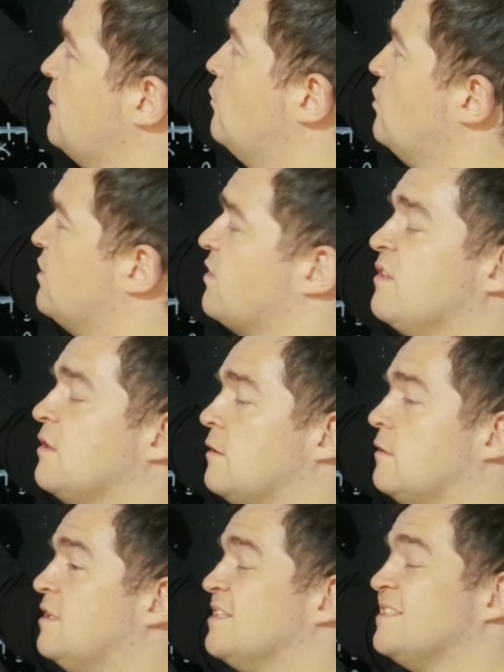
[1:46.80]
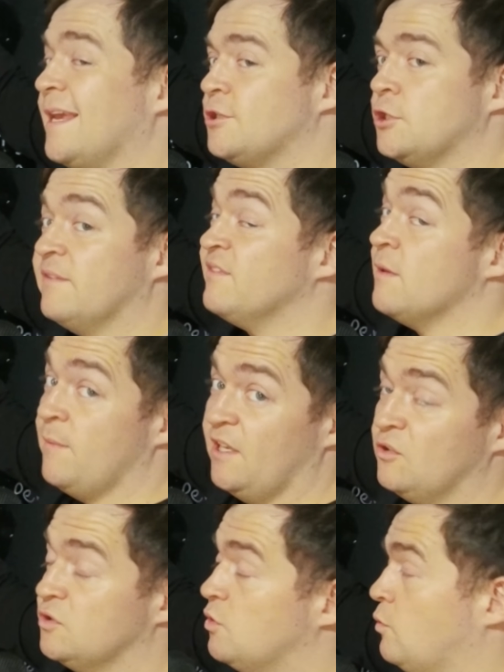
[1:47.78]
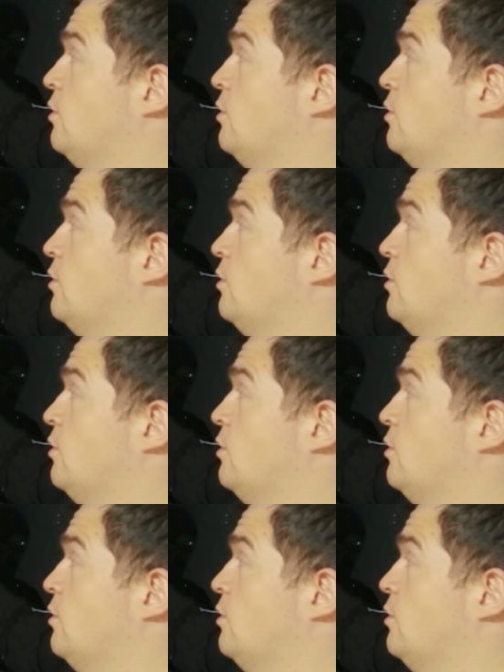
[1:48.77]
with the section of the middle sword.